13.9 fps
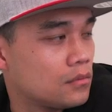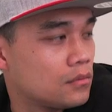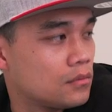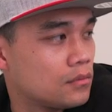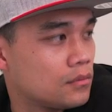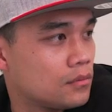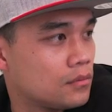
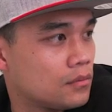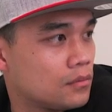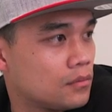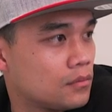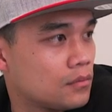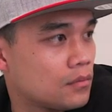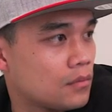
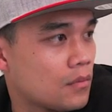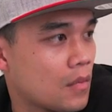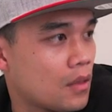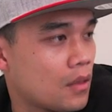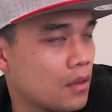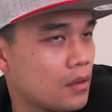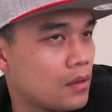One the
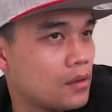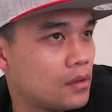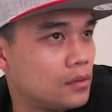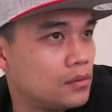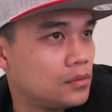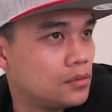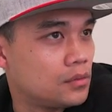distributors
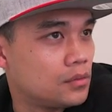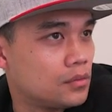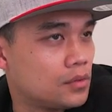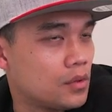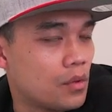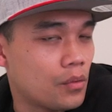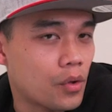discount.
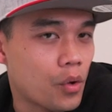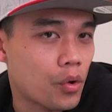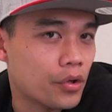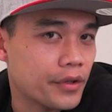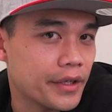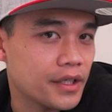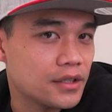So he's We're
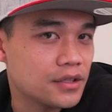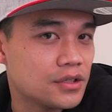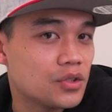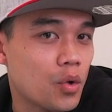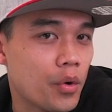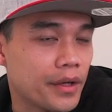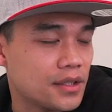ordering
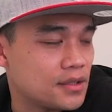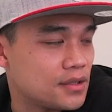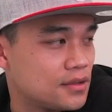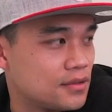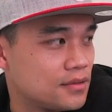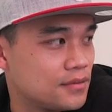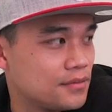
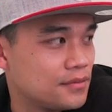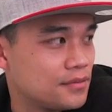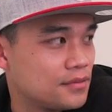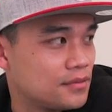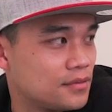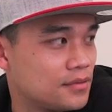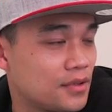toys.
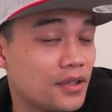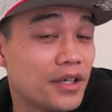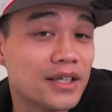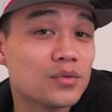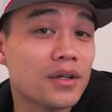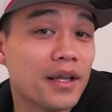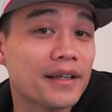So you
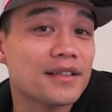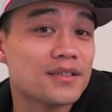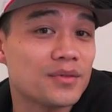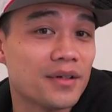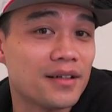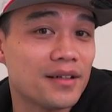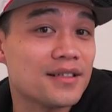guys will like mm-hmm.
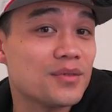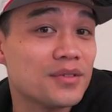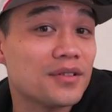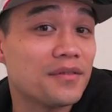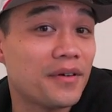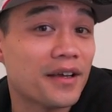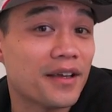this one. This
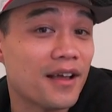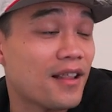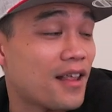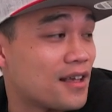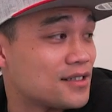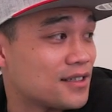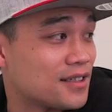one's a fucking
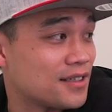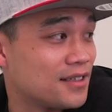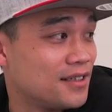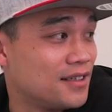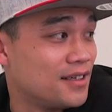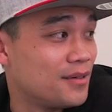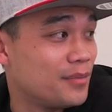classic.
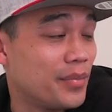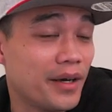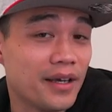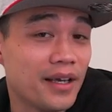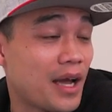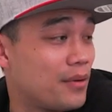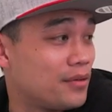Yeah.
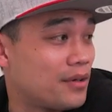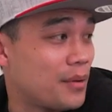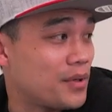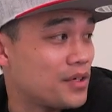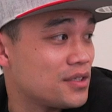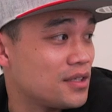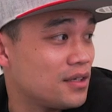But how, how
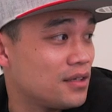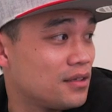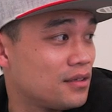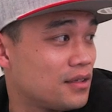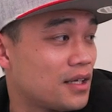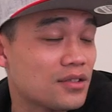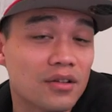much is it?
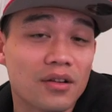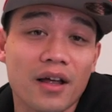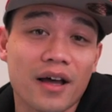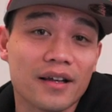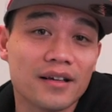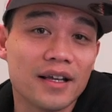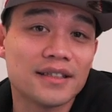It's a
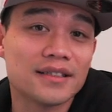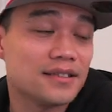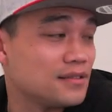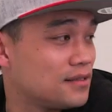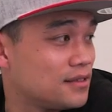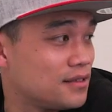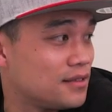lot. It's
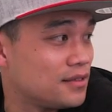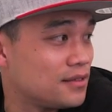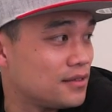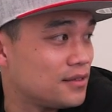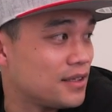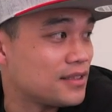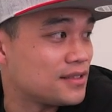per unit.
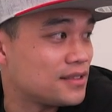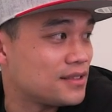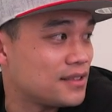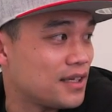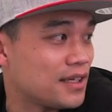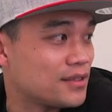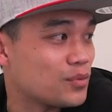It's
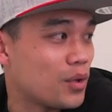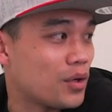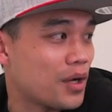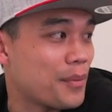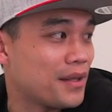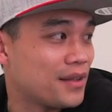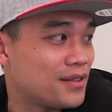as well.
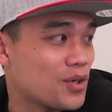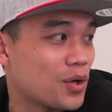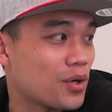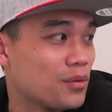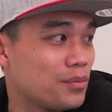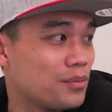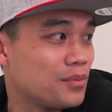I mean
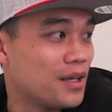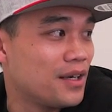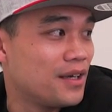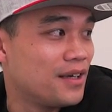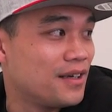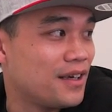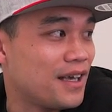total.
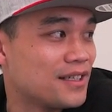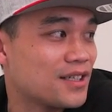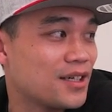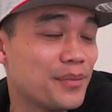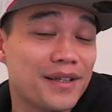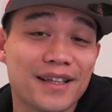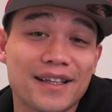It's
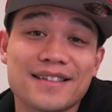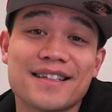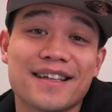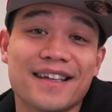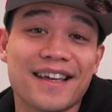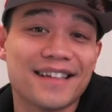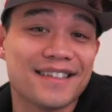gonna be in the
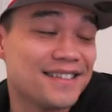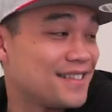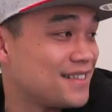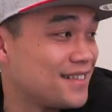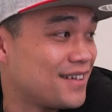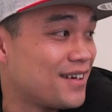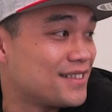tens.
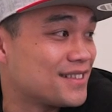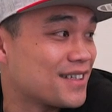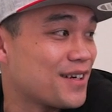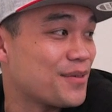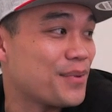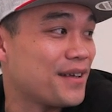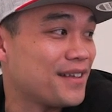It's, uh, it's
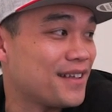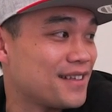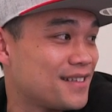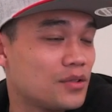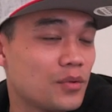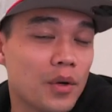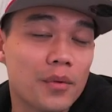gonna be. In
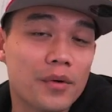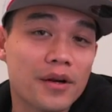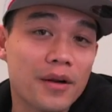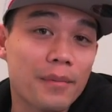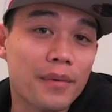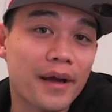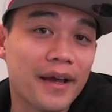the, so what we're
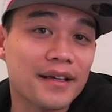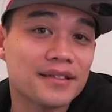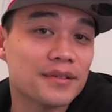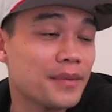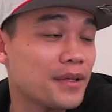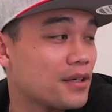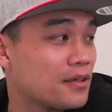gonna buy is
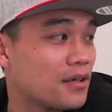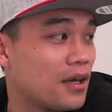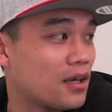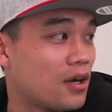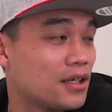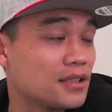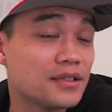gonna be
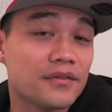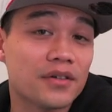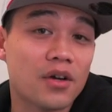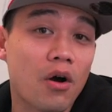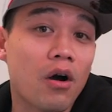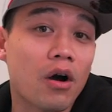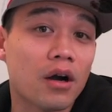a cost of a
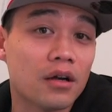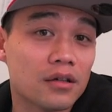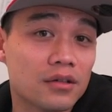car.